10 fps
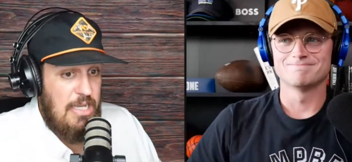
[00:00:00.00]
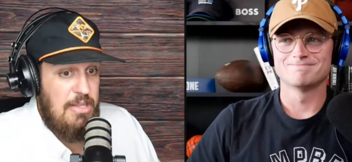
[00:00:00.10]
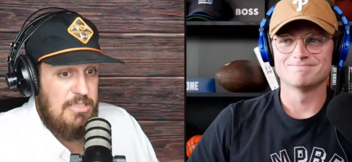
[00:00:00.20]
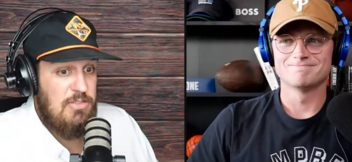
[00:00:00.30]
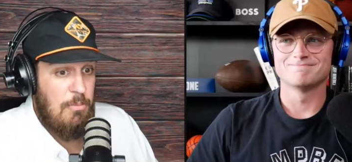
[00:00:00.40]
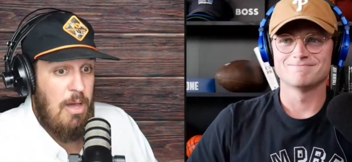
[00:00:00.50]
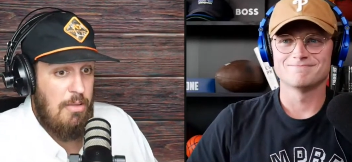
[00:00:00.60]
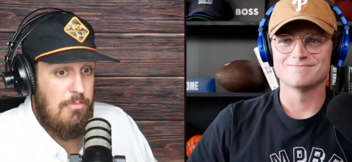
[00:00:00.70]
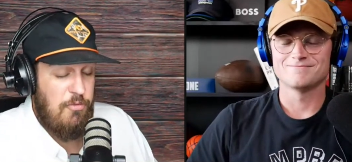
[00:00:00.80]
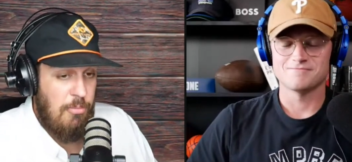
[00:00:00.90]
Speaker 1: this from uh,
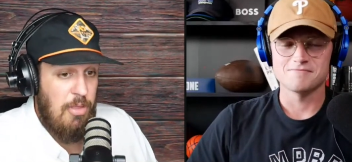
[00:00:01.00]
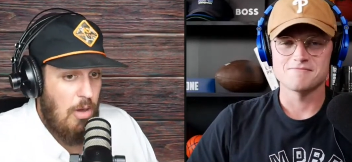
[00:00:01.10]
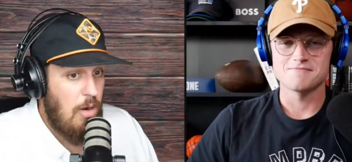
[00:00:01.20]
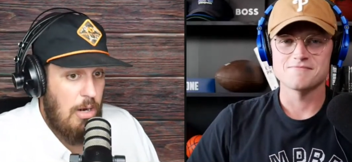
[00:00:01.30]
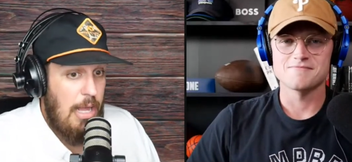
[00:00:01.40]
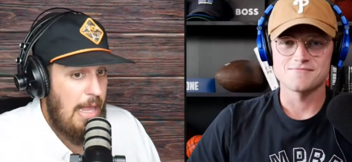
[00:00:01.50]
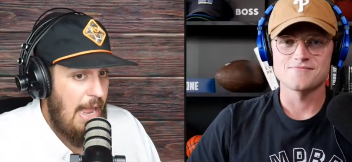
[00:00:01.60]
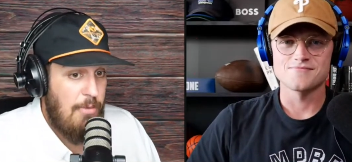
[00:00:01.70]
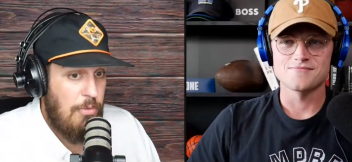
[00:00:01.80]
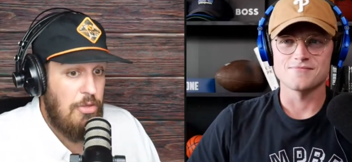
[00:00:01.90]
from the heart, and
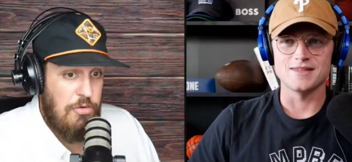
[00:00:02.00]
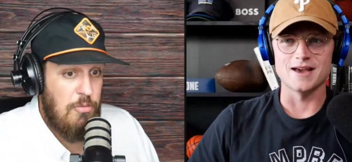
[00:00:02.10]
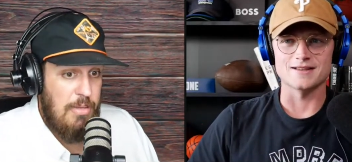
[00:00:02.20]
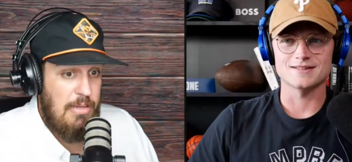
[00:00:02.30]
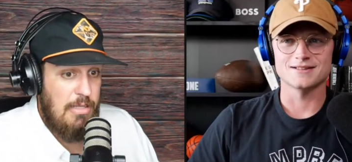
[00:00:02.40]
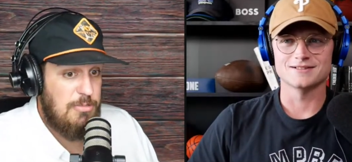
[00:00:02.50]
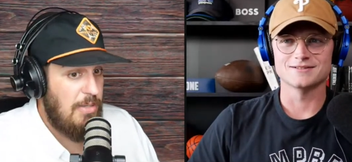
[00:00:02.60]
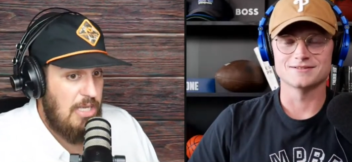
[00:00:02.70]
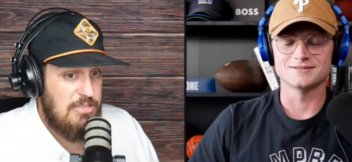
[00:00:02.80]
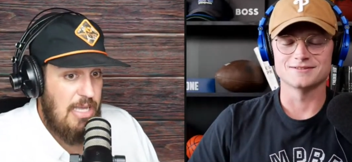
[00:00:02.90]
I really do yes. mean this
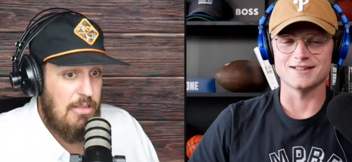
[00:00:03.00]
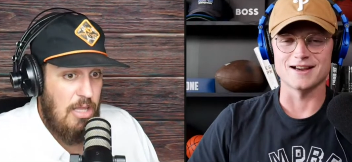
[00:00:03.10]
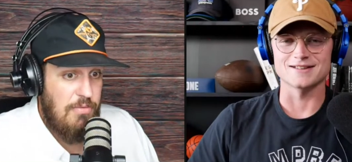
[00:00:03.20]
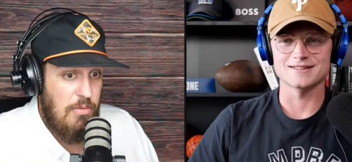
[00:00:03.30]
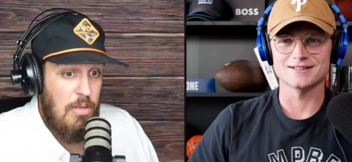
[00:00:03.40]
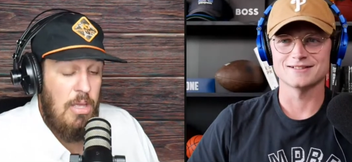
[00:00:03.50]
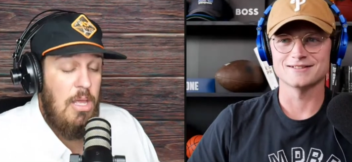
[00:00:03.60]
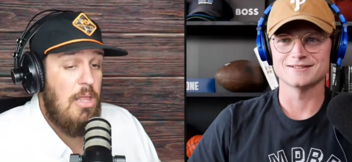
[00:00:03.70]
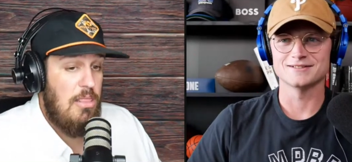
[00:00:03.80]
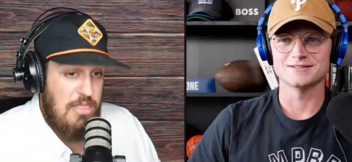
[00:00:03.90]
because I yes. love.
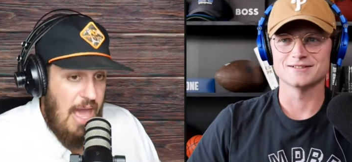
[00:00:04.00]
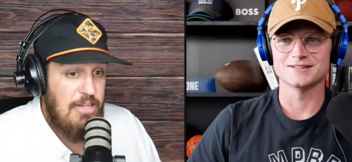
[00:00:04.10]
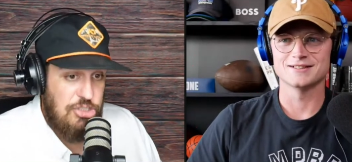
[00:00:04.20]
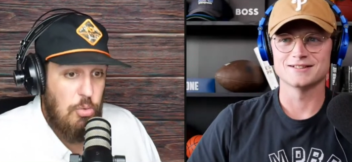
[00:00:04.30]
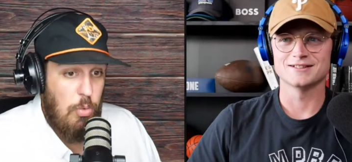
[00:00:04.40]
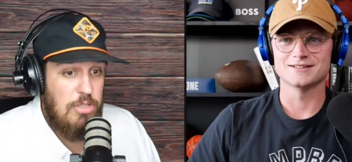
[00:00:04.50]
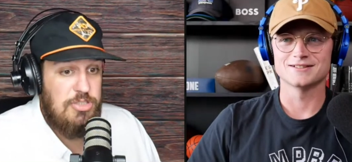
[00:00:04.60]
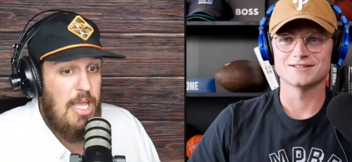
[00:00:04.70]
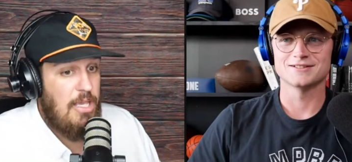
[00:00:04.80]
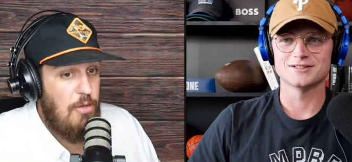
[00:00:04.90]
That is the
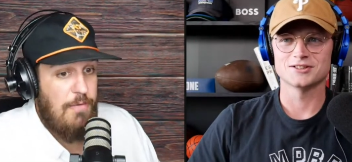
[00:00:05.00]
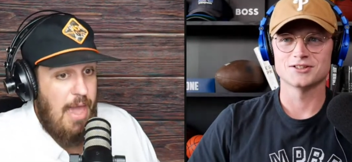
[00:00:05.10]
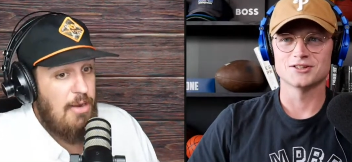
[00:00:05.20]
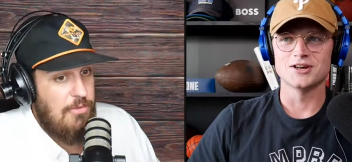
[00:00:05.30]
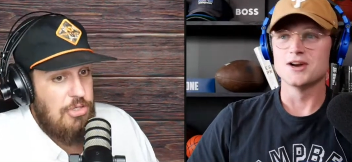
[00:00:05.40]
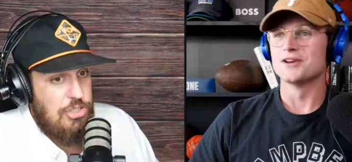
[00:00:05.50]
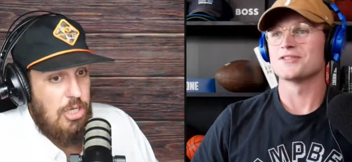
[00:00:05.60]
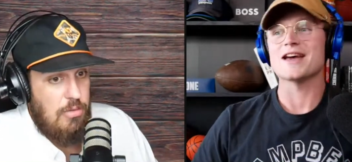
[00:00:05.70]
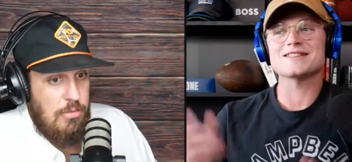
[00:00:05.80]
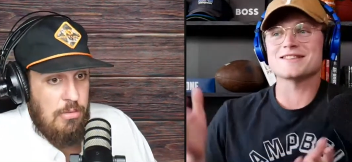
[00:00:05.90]
worst take you've had on this show.
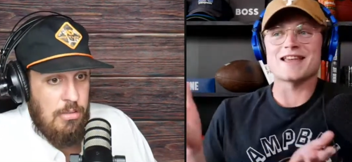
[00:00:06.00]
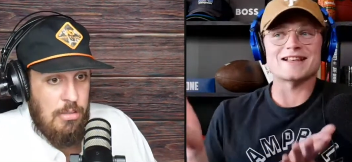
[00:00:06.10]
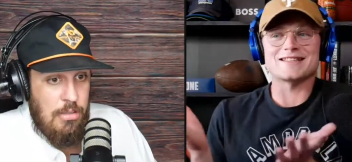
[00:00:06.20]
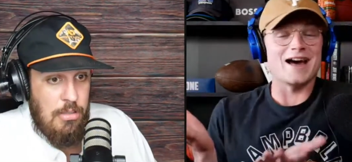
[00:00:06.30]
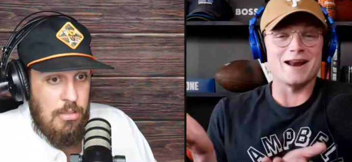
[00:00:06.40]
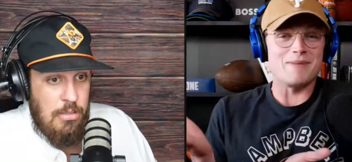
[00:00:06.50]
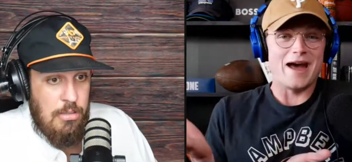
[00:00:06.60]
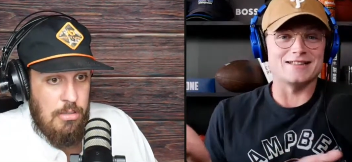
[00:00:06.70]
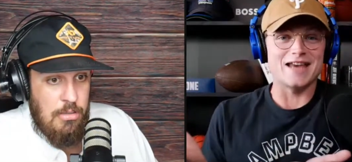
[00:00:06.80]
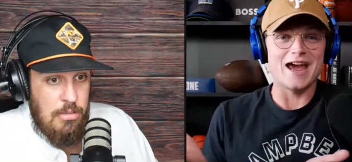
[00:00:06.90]
That's
Speaker 2: that's not a
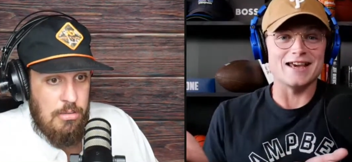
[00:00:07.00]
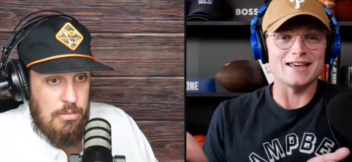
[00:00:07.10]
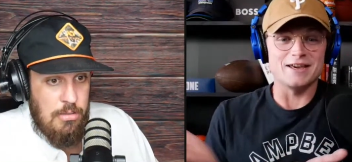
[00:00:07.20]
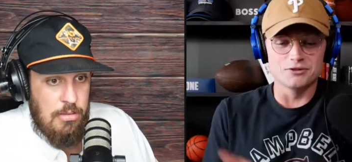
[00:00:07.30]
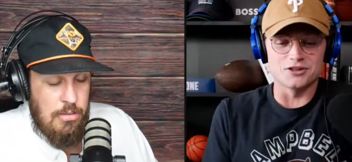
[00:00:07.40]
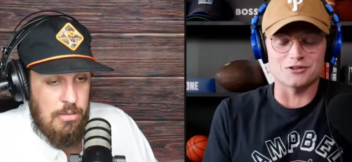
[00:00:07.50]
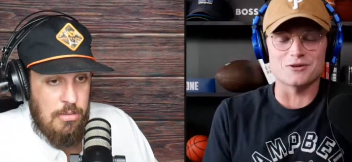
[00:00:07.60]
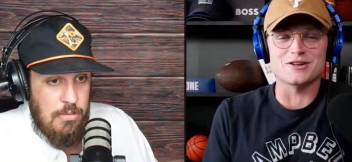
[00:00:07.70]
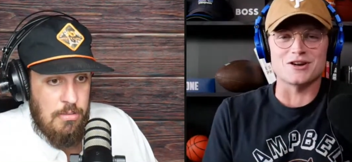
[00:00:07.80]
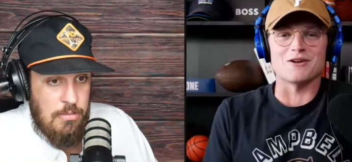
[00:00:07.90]
bad take. He was a
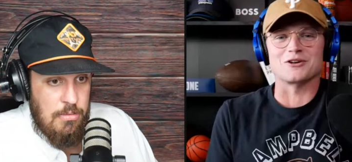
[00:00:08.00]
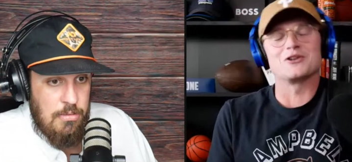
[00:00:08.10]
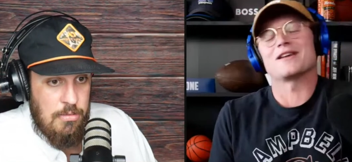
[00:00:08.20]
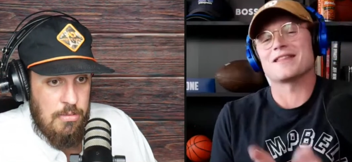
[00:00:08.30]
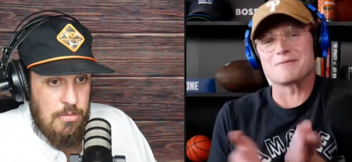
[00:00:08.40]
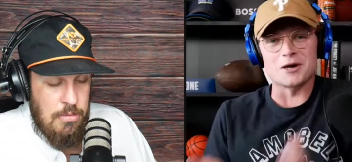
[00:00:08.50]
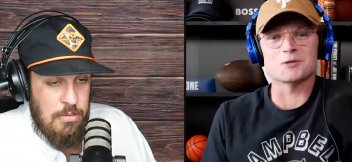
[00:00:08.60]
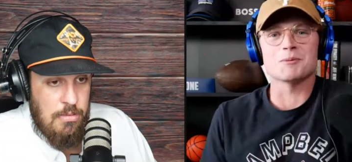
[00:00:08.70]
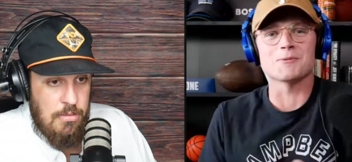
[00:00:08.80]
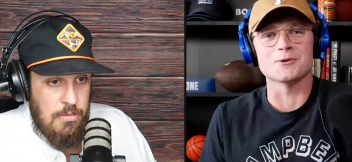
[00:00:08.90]
three star recruit. I think most
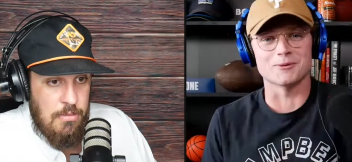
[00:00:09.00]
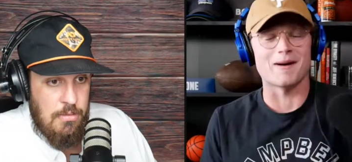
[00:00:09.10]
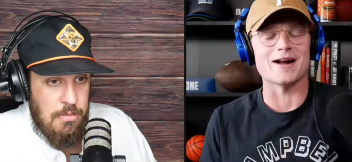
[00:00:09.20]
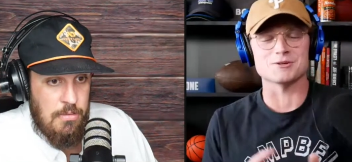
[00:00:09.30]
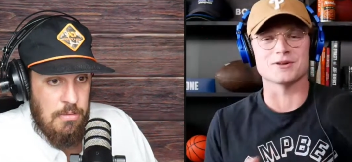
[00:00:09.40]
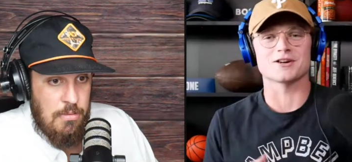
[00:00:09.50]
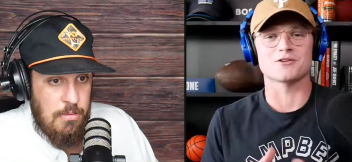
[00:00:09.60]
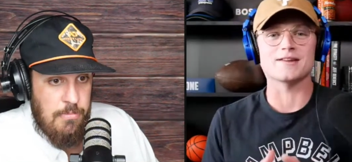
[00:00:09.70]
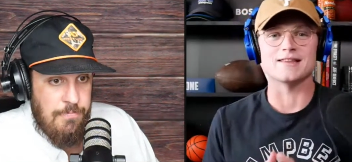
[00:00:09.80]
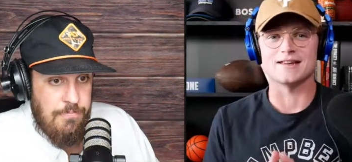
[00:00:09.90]
people who would watch him would
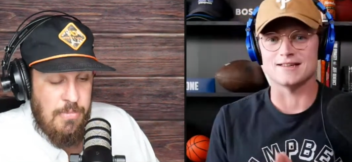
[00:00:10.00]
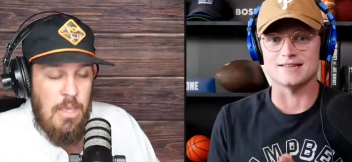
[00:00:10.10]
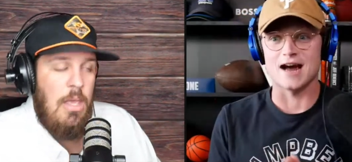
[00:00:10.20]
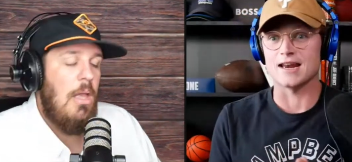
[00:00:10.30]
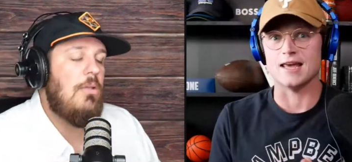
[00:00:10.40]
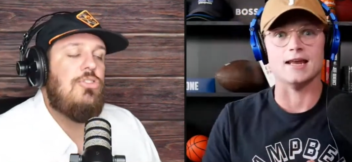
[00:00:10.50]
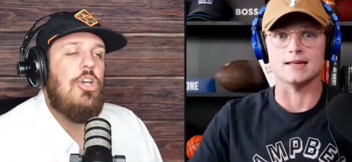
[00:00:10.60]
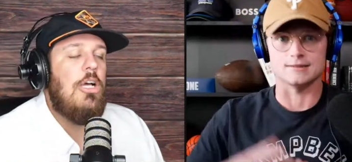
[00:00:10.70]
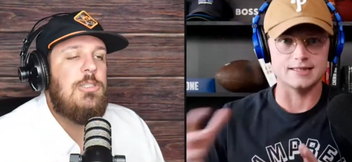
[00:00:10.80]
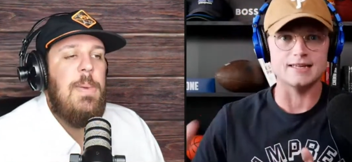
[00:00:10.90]
agree that he's not an just
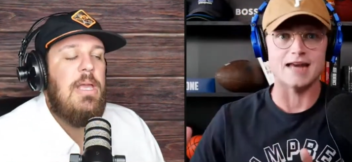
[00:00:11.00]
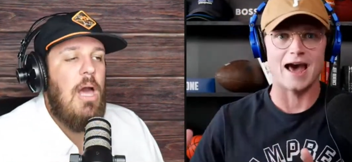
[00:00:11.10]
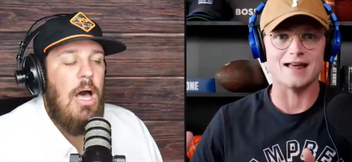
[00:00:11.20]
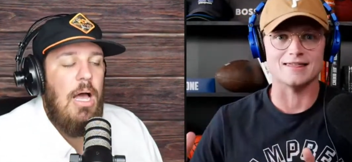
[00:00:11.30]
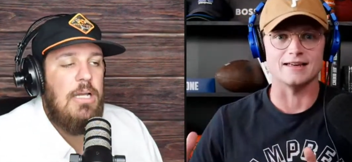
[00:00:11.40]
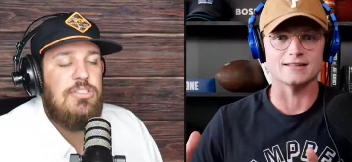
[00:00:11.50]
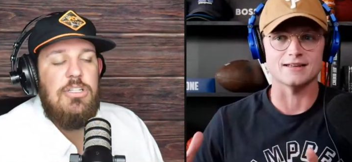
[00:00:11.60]
elite because